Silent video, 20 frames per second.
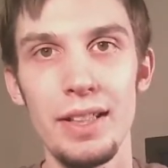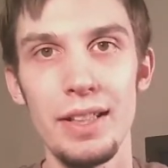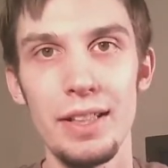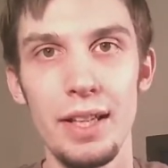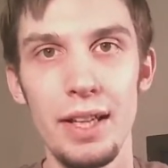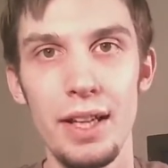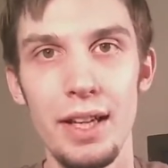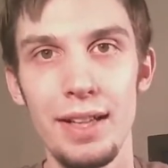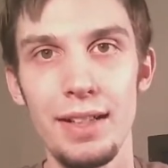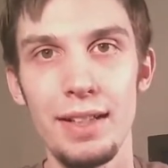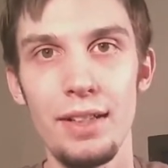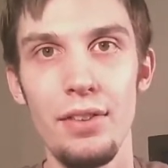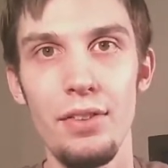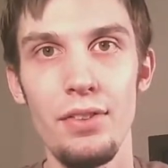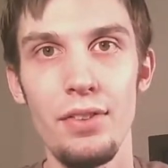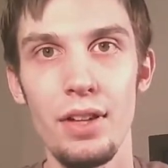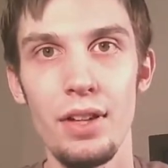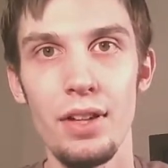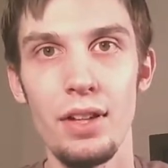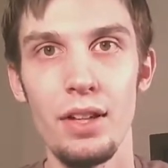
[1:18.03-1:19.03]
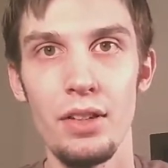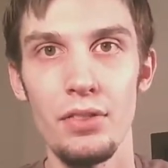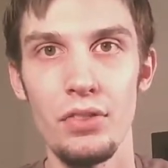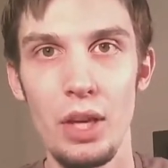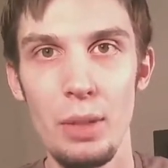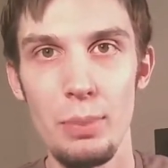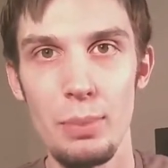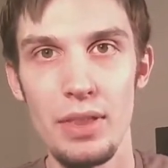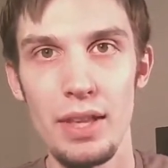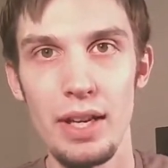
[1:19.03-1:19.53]
And on
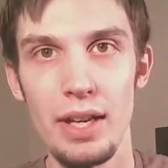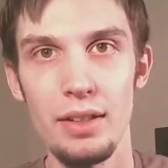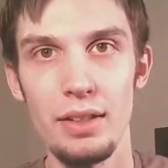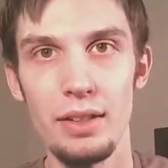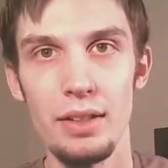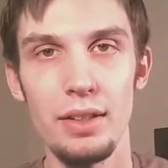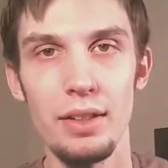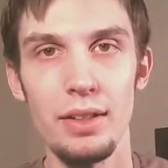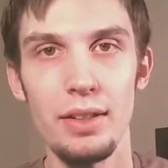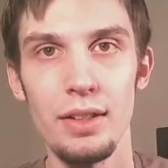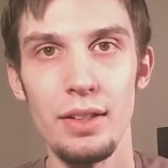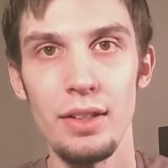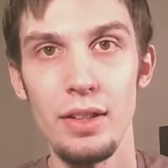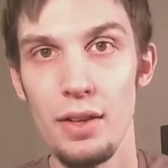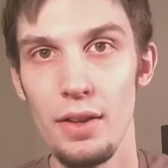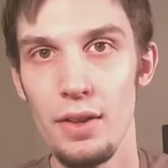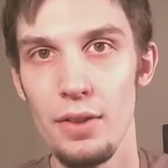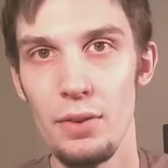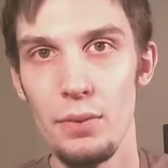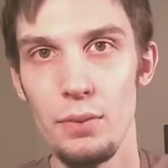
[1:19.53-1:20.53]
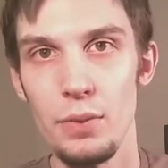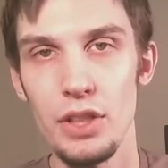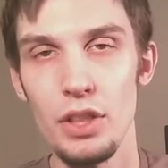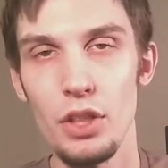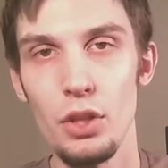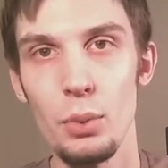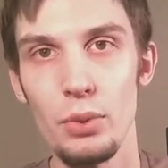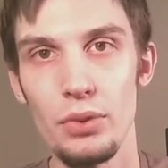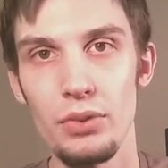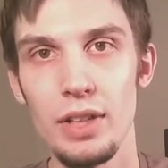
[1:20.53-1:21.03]
top of that, the
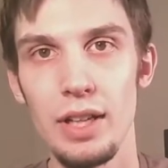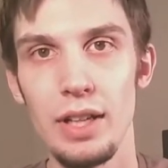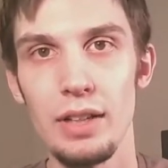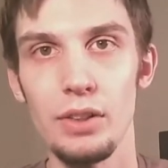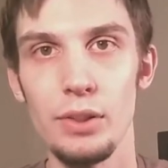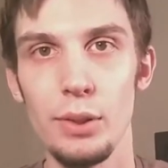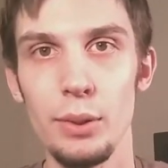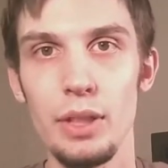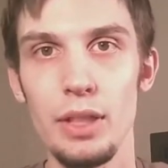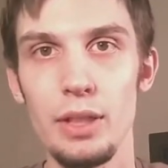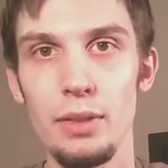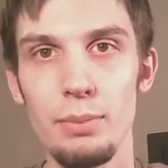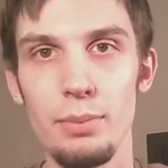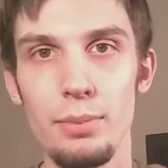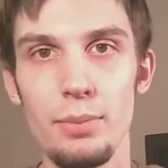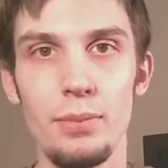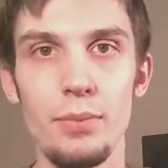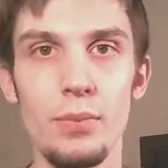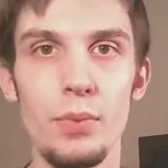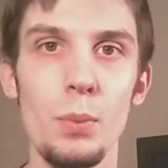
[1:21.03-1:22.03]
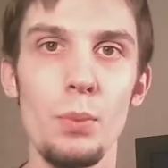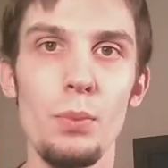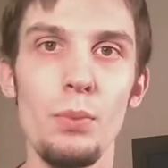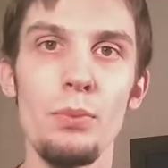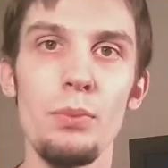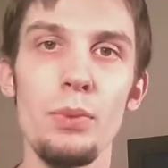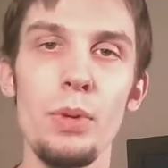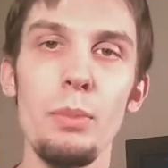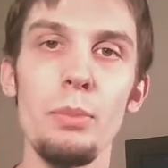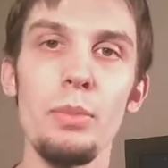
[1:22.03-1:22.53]
video was not loading
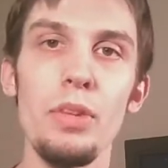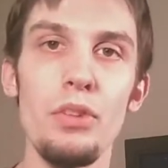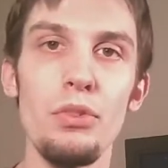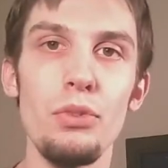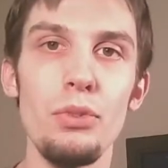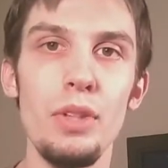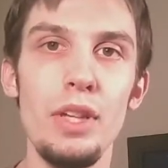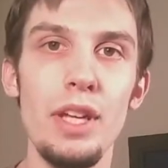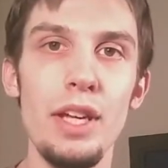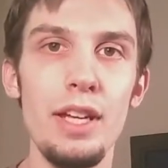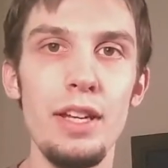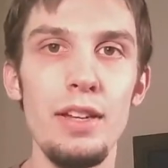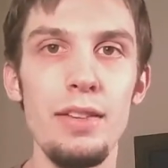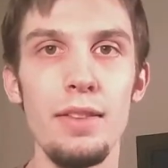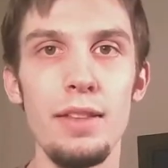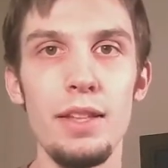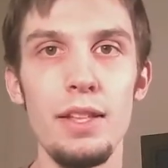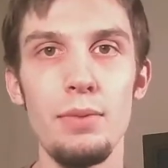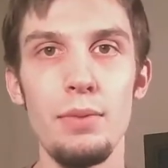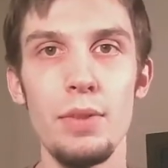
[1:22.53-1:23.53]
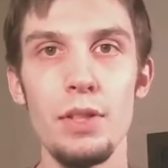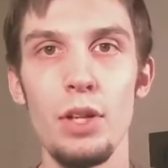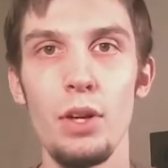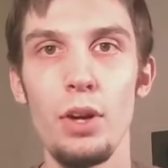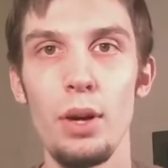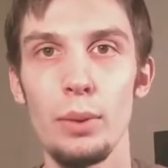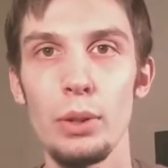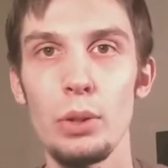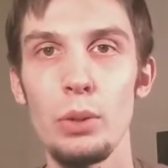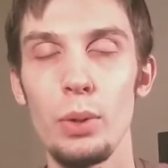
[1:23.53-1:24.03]
from yesterday. The video
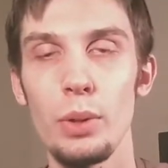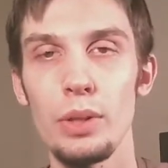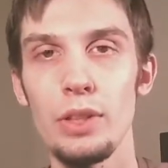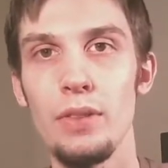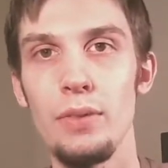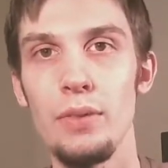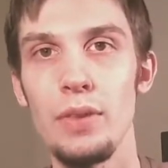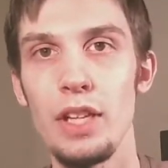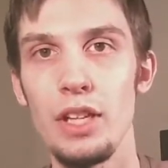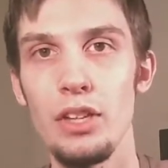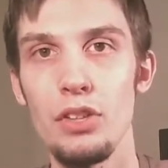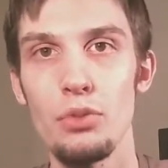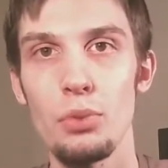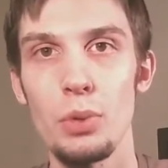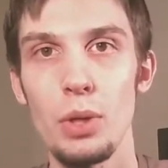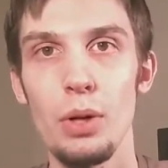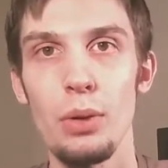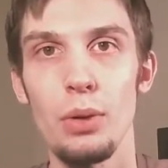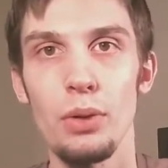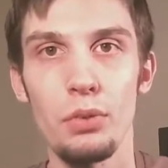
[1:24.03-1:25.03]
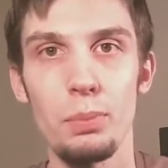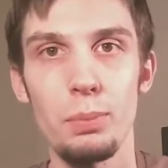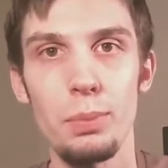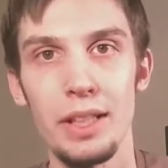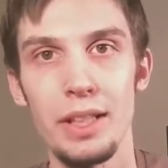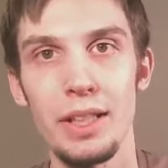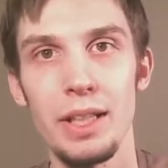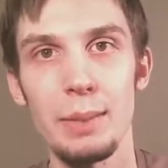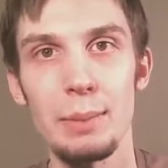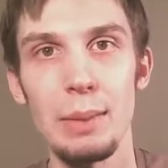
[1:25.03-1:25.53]
I recorded of the intro
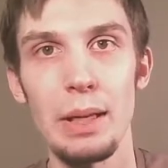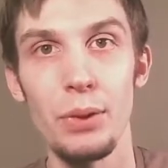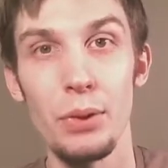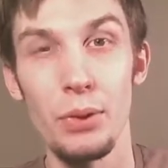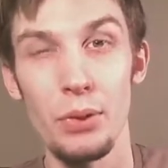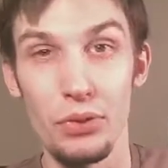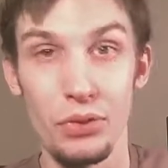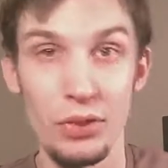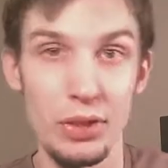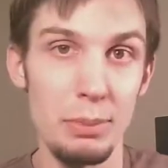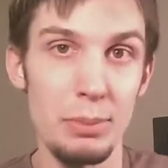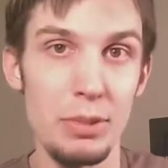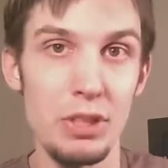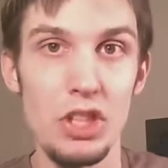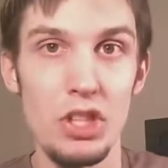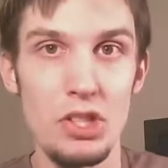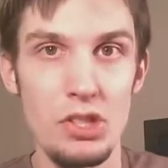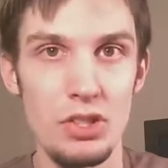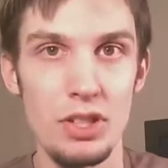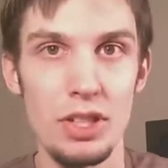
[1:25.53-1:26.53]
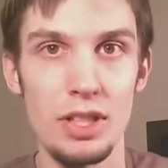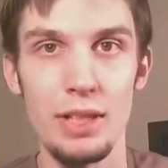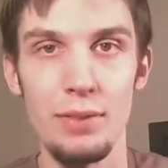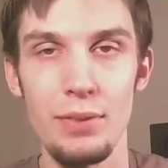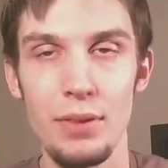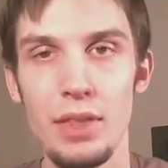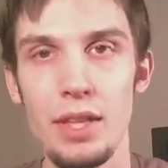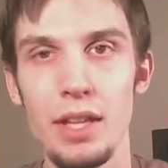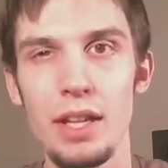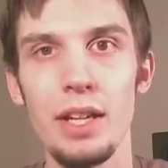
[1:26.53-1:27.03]
explaining my whole sleep condition and
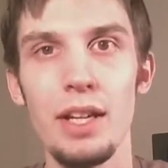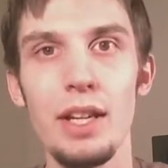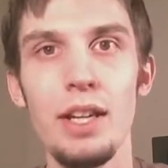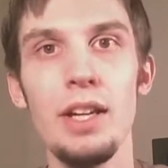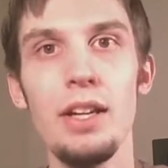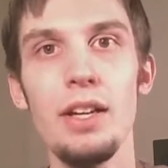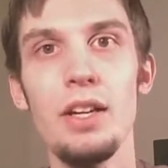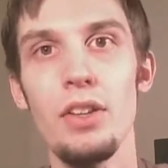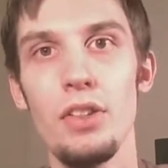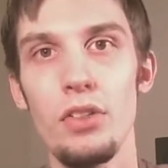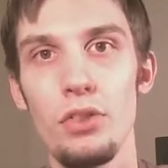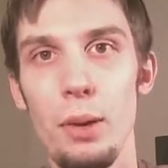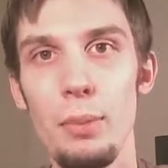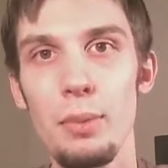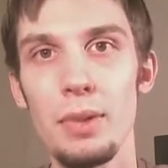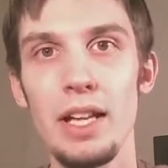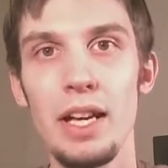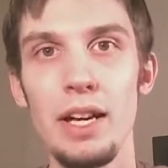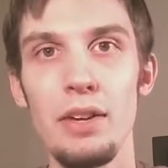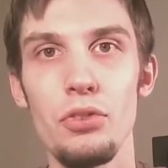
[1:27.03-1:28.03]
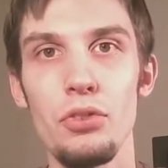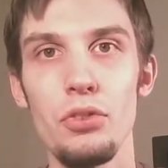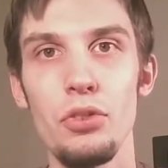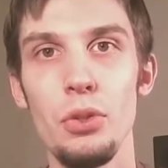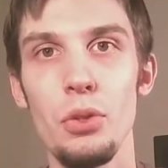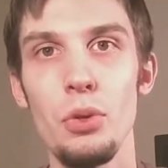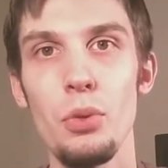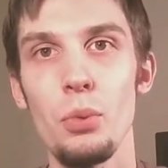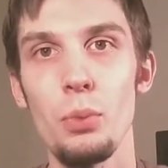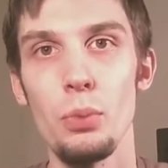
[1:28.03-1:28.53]
everything. So I'm going to have
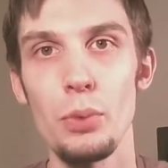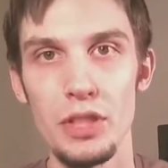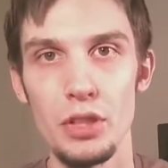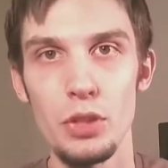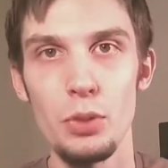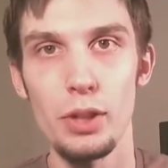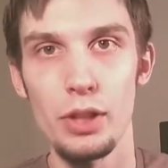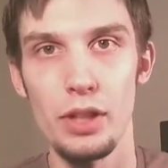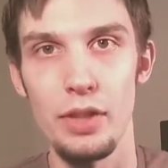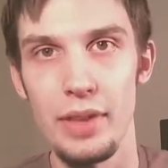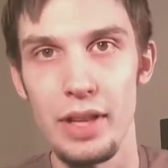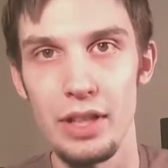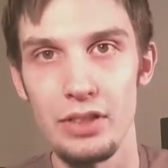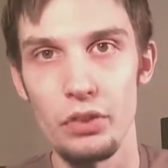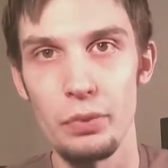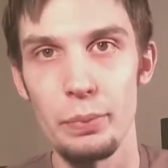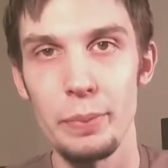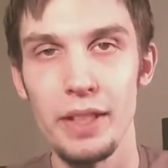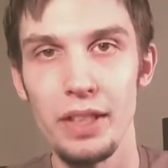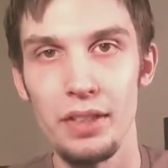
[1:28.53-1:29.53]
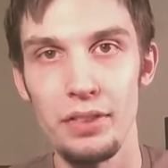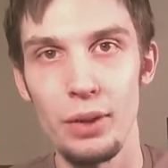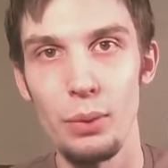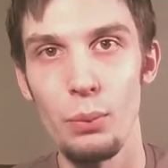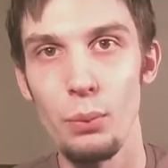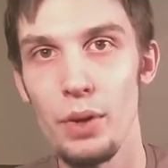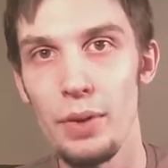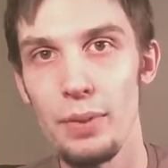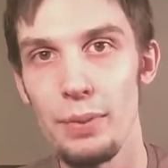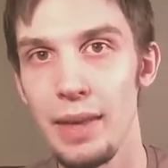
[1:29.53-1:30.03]
to redo all of that just because I
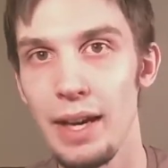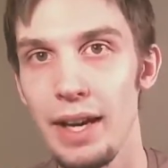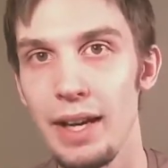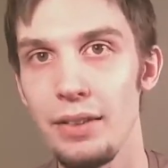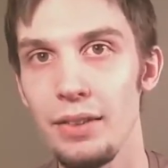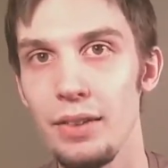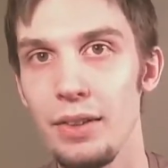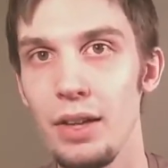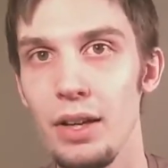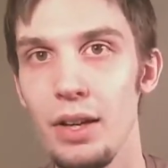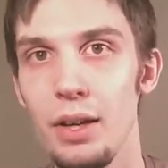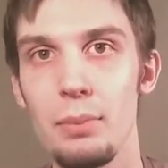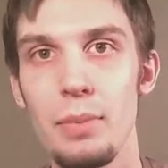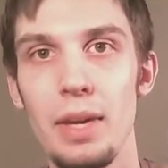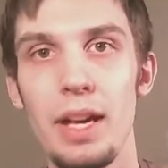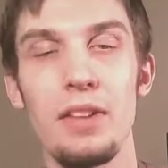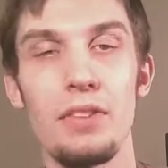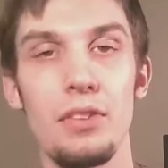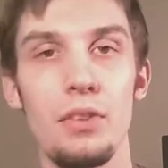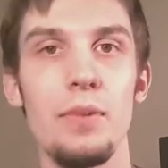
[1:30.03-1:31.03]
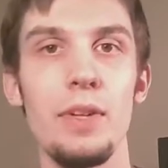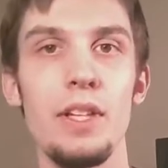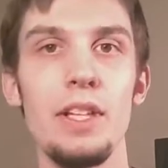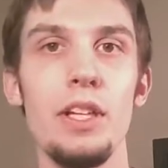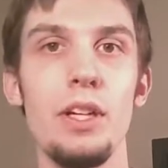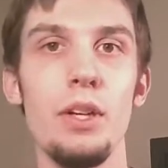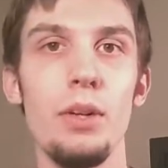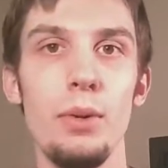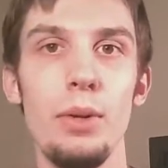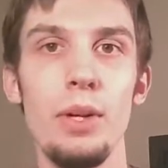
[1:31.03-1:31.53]
want that as a
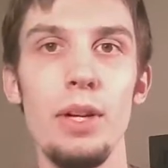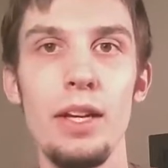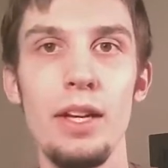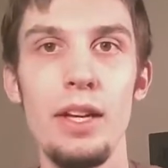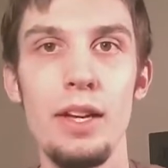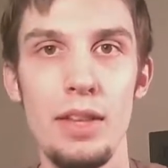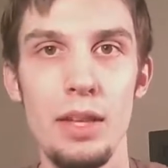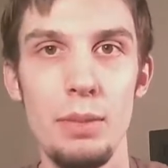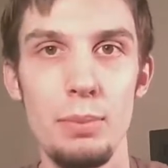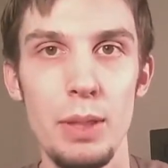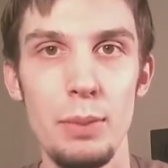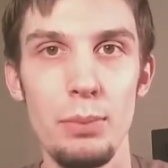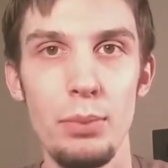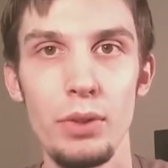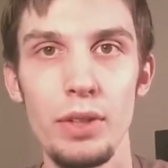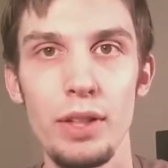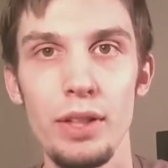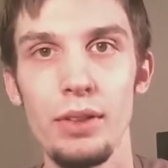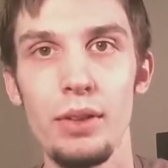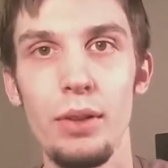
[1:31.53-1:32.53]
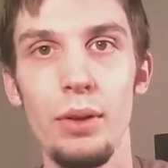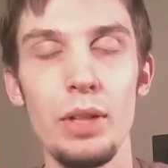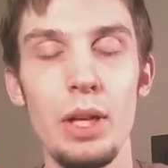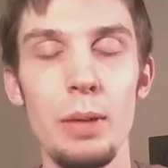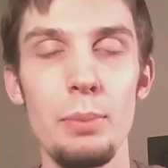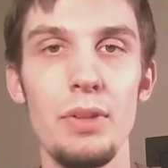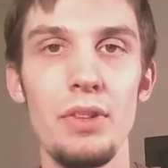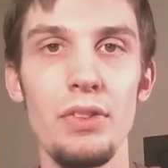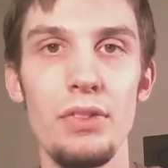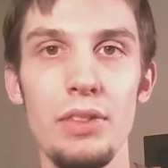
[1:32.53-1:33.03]
video that people can load
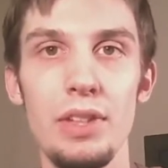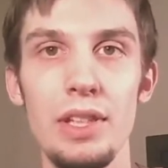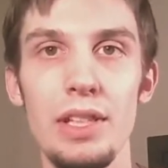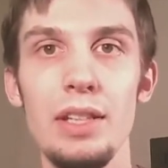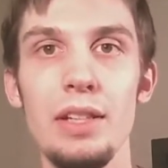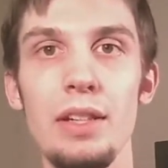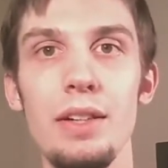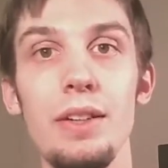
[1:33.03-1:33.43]
up and see.